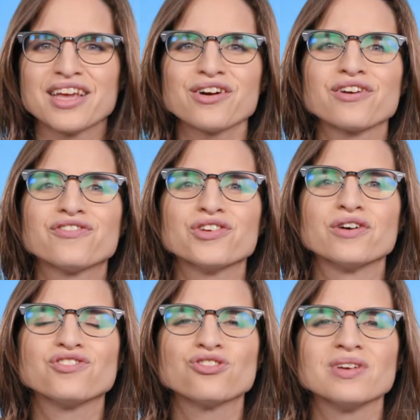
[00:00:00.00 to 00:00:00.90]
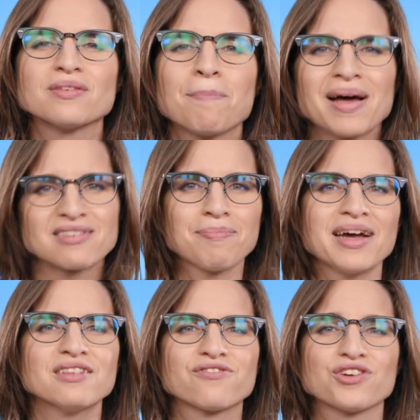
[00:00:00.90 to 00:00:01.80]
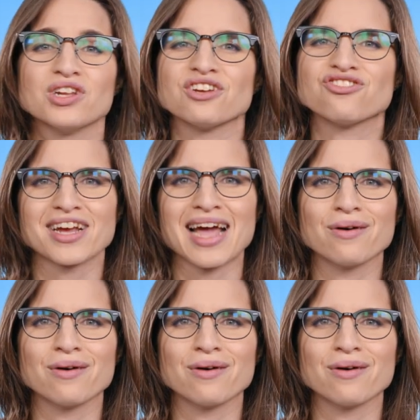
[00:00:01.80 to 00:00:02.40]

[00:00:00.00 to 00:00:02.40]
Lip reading: Here are a few of Chewy's best bites for you to check